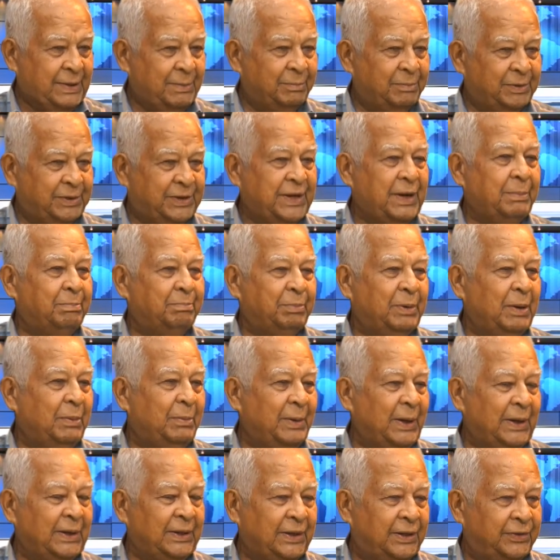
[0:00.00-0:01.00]

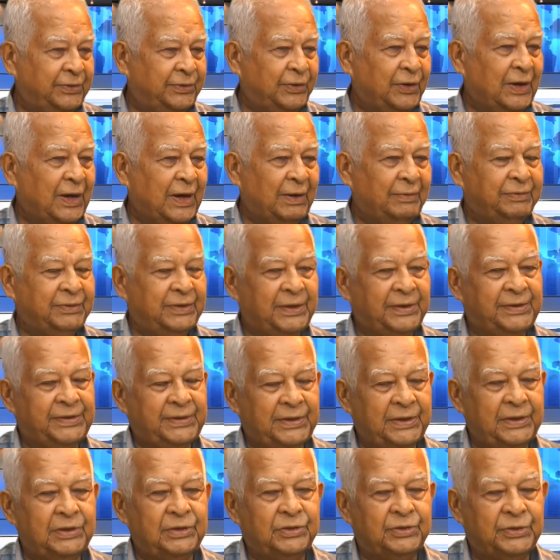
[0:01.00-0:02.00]
supplements for after
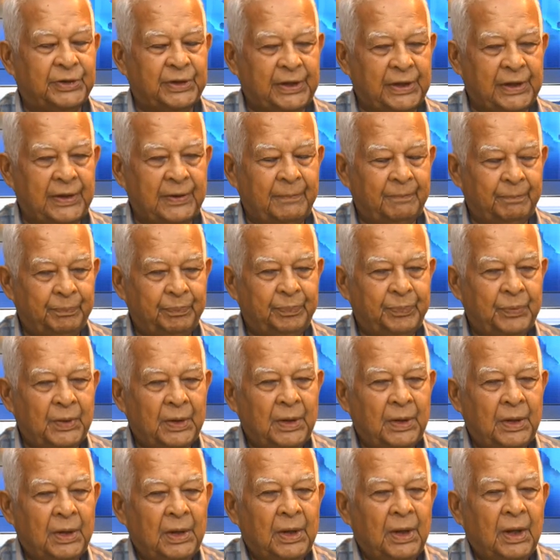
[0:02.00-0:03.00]
surgery.
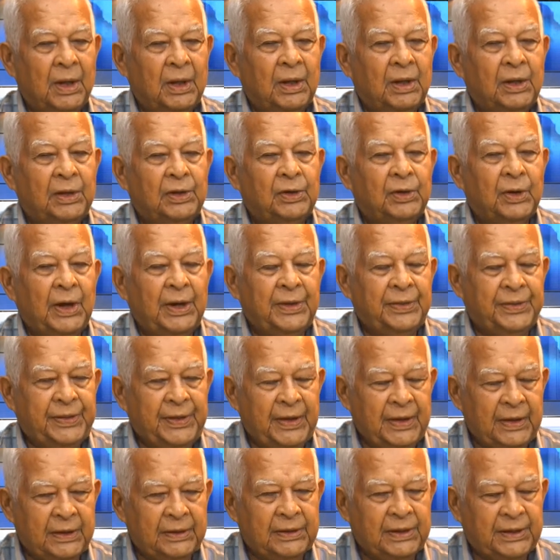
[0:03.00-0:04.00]
So I
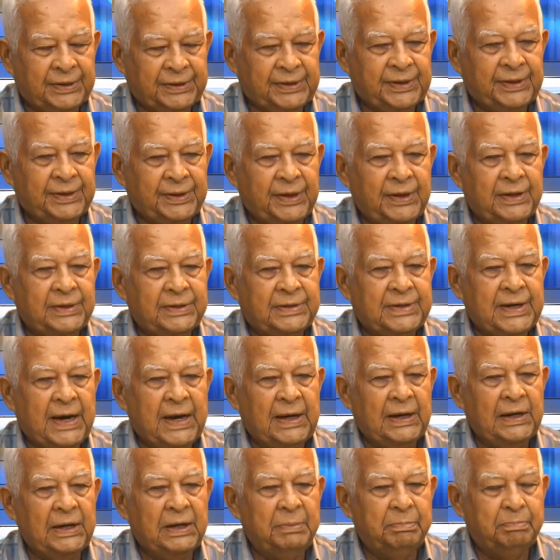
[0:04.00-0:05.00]
think this is
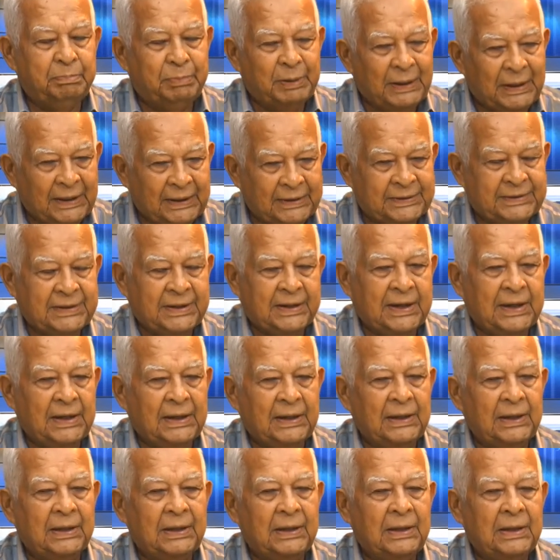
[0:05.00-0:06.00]
entirely
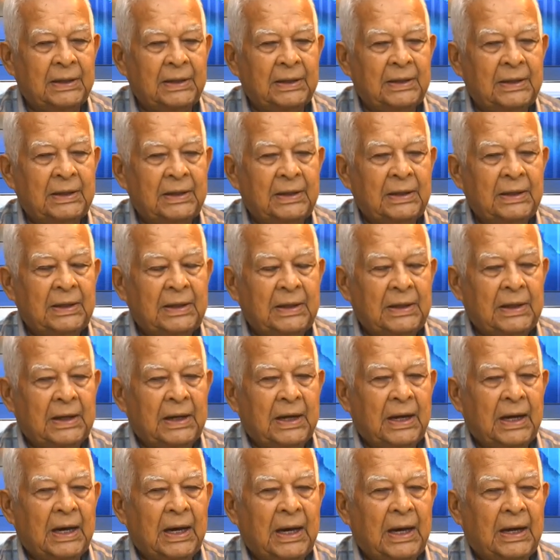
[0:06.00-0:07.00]
political,
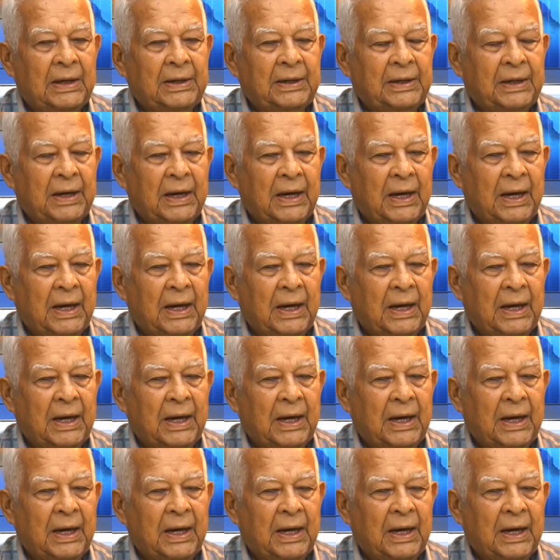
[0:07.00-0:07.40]
and